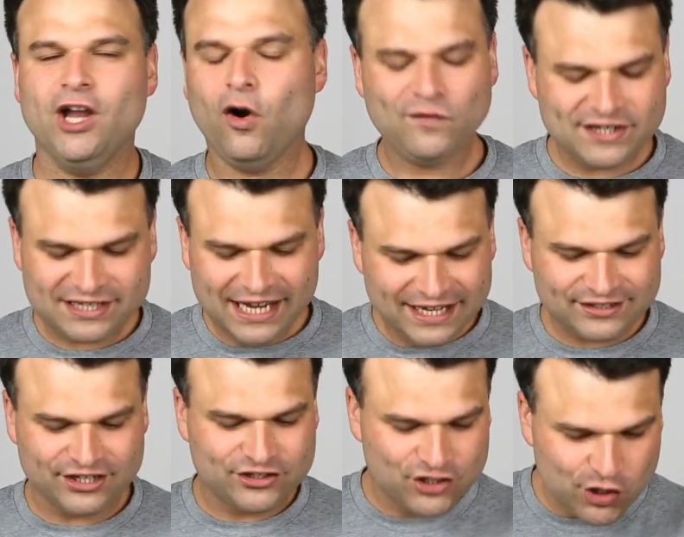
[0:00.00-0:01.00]
It obviously
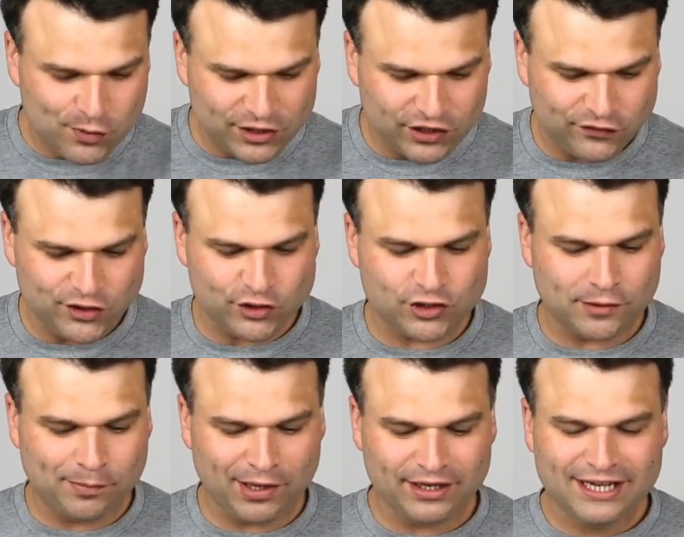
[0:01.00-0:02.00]
has to do with the
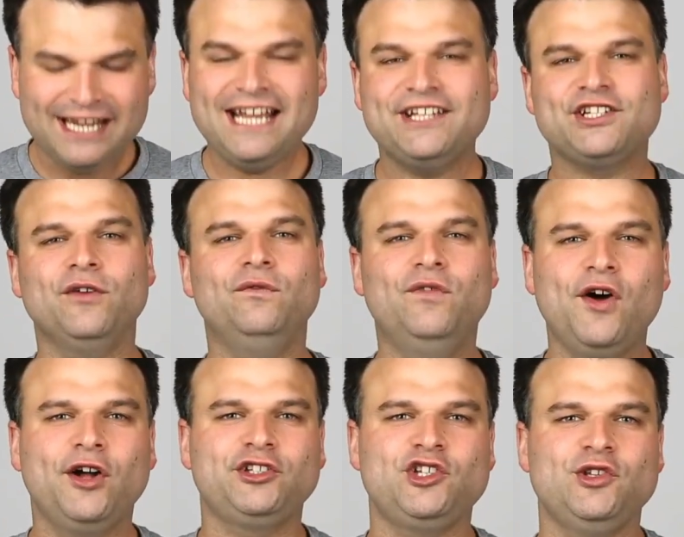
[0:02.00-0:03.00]
future, but it's a
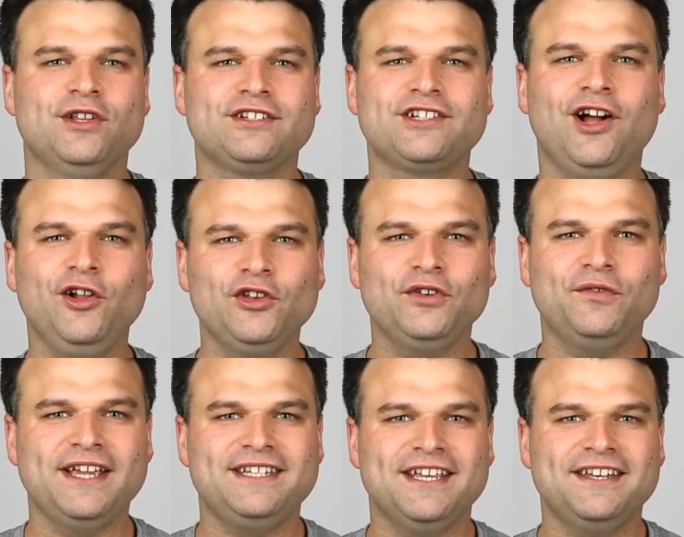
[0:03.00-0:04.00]
virtue that's
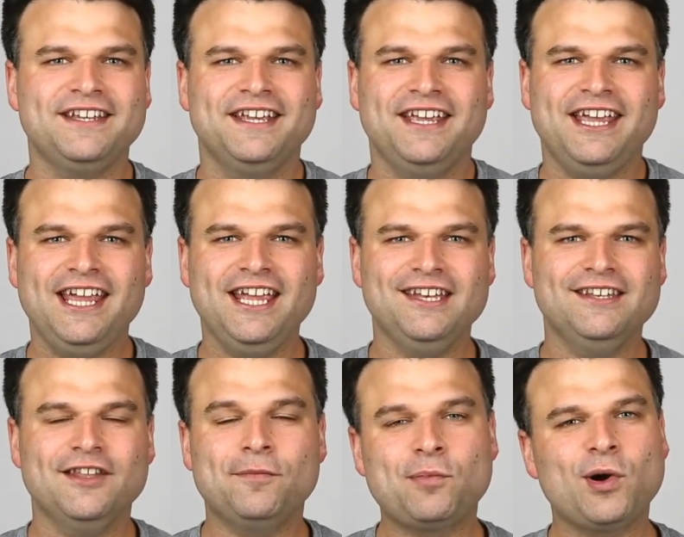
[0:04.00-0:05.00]
cultivated
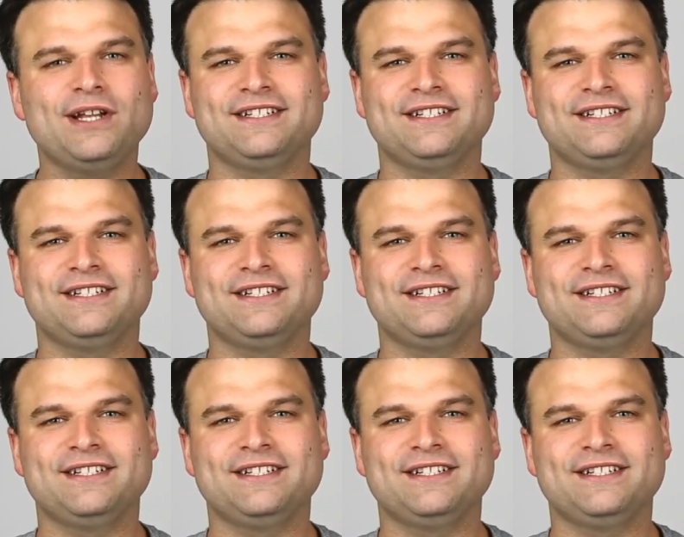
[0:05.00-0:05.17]
in the